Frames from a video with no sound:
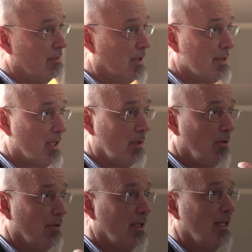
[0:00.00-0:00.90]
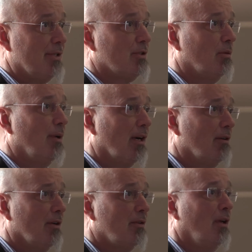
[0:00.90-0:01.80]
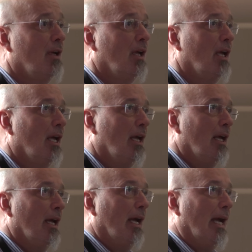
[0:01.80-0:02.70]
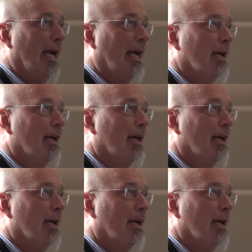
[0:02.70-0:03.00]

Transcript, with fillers: considerable theological background. Mm -hmm.